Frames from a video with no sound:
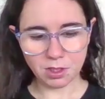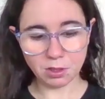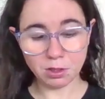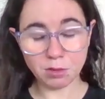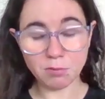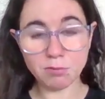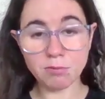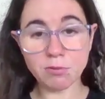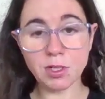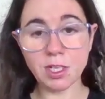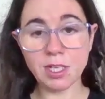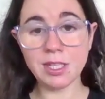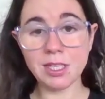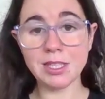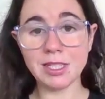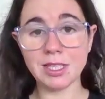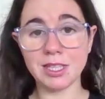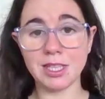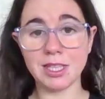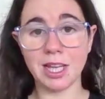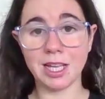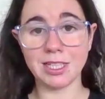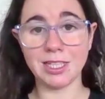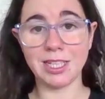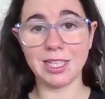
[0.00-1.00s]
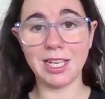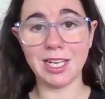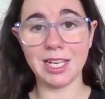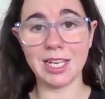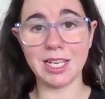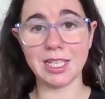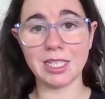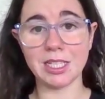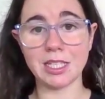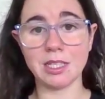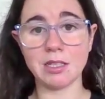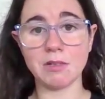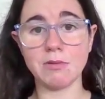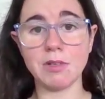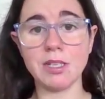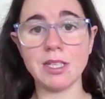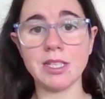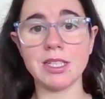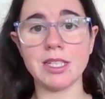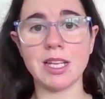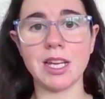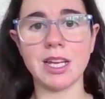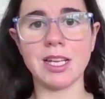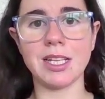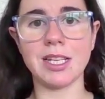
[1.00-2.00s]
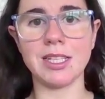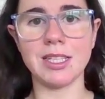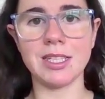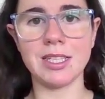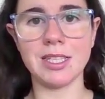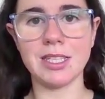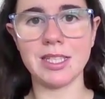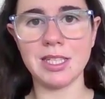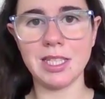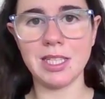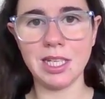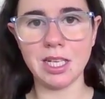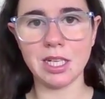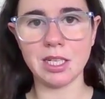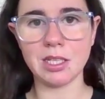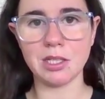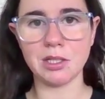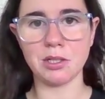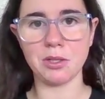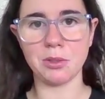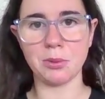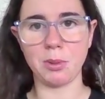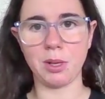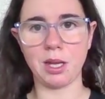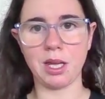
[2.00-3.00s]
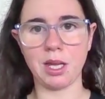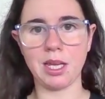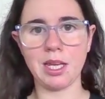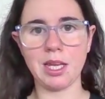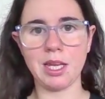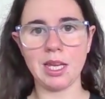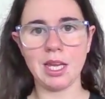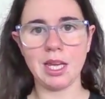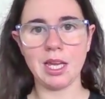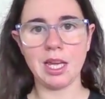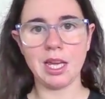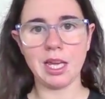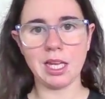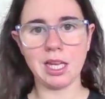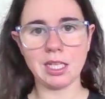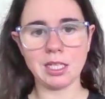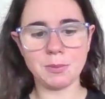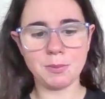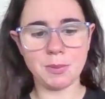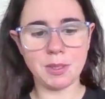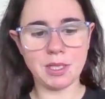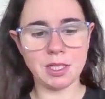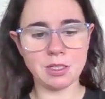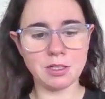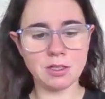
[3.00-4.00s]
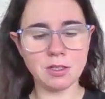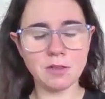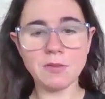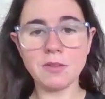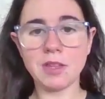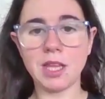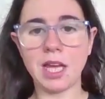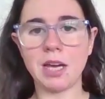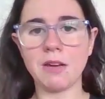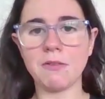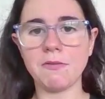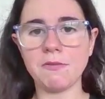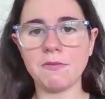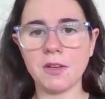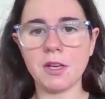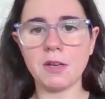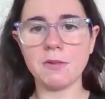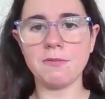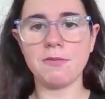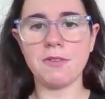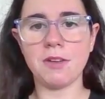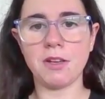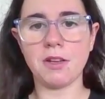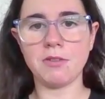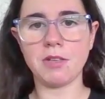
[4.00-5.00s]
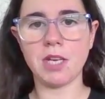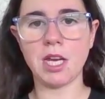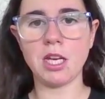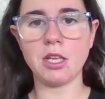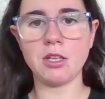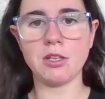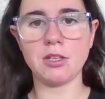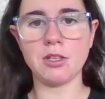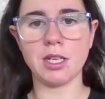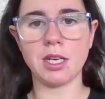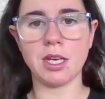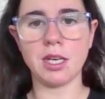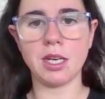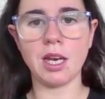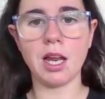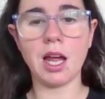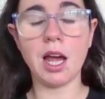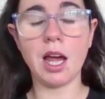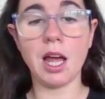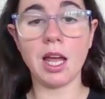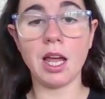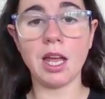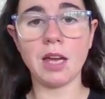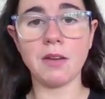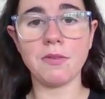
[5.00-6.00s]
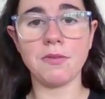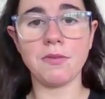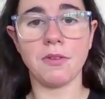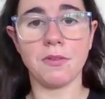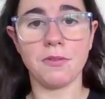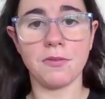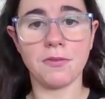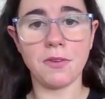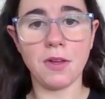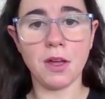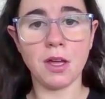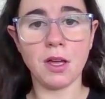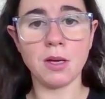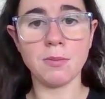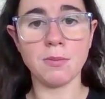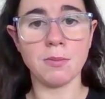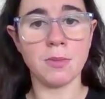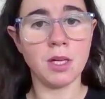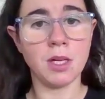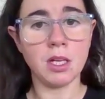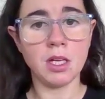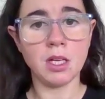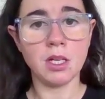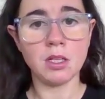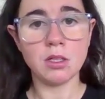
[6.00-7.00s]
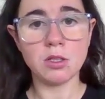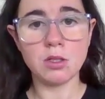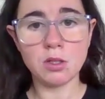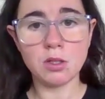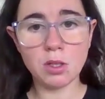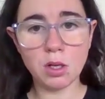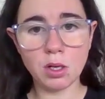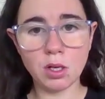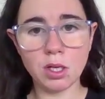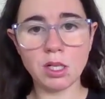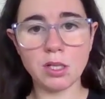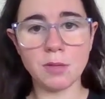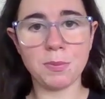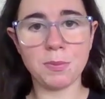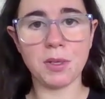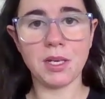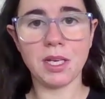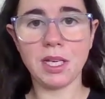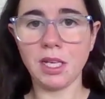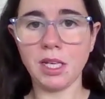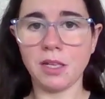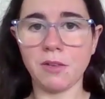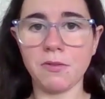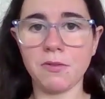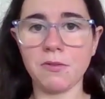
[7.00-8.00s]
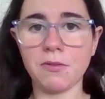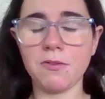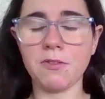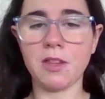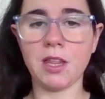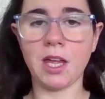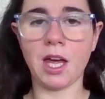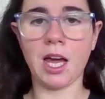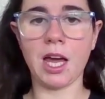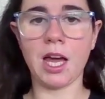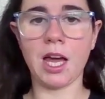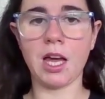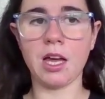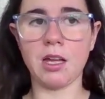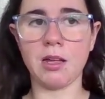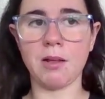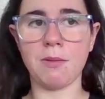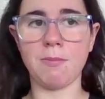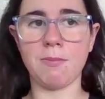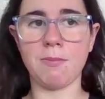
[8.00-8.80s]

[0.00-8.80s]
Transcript: the reason that is, and the reason I can stick to it, is because of that firm foundation. And I have a firm, solid belief that